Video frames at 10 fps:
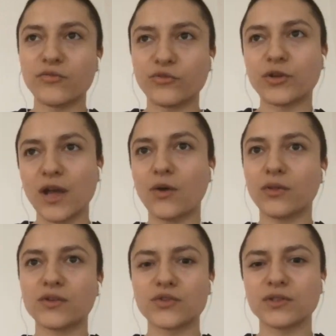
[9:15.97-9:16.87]
For now,
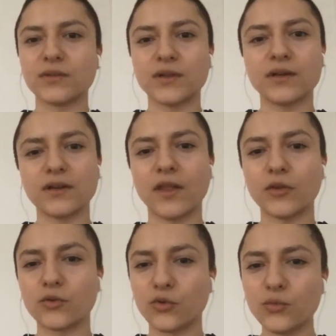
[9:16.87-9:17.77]
there's
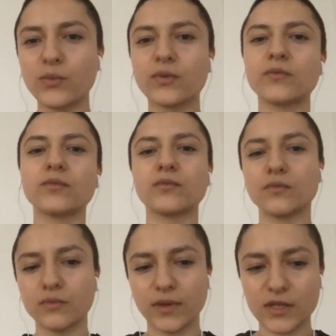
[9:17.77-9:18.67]
another group
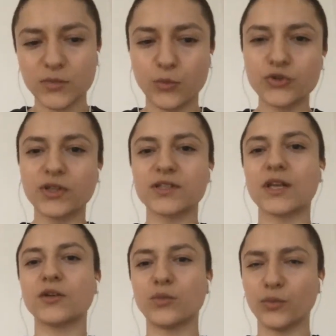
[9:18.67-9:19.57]
that's pushing the
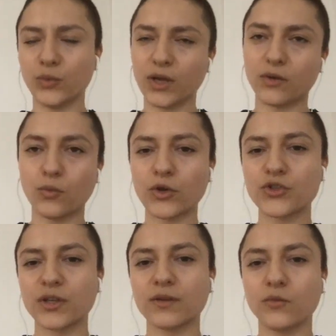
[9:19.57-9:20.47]
standard, but we are
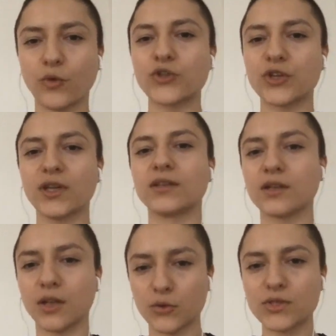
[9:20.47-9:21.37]
watching
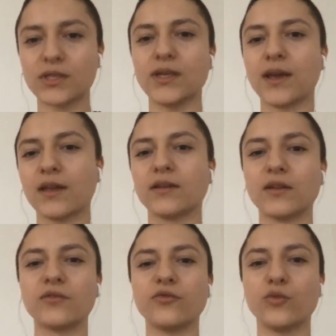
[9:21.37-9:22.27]
it closely, and
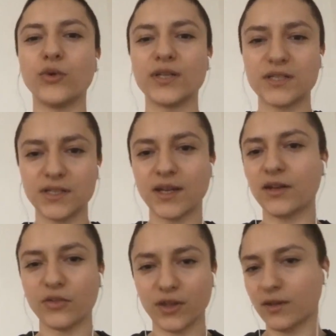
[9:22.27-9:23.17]
if we see
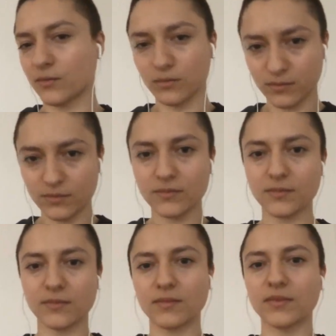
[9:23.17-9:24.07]
anything
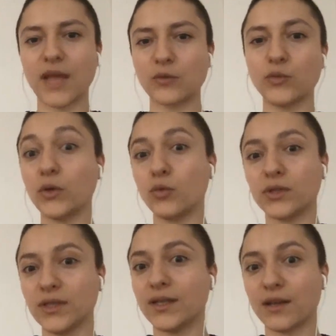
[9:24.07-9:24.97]
that we
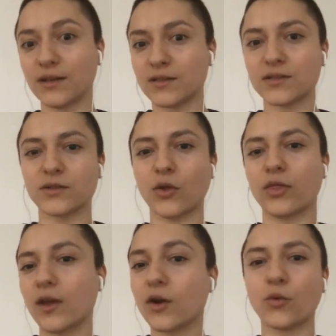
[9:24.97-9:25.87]
would need and it's not
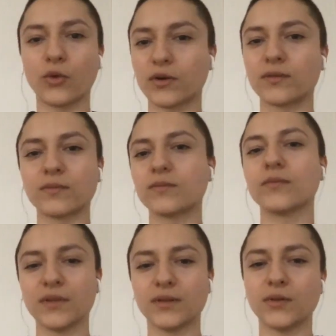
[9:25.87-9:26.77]
there, or
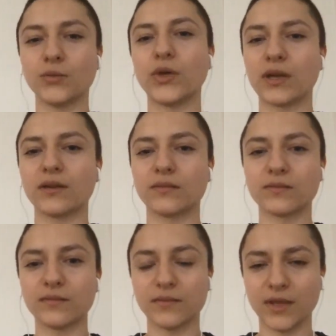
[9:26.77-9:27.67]
we
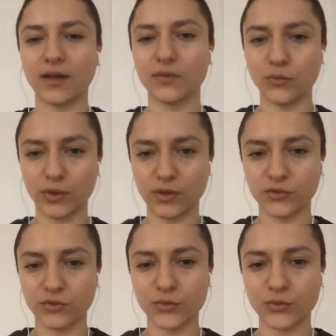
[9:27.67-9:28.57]
can, we'll
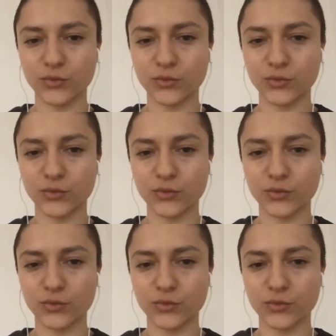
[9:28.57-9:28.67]
contribute.